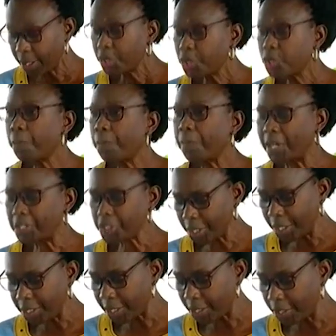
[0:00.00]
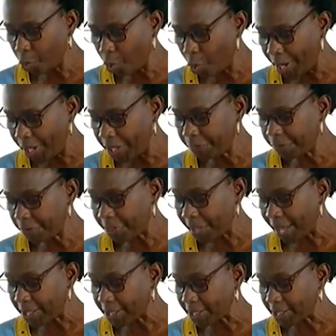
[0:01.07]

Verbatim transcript: to patiently wait for their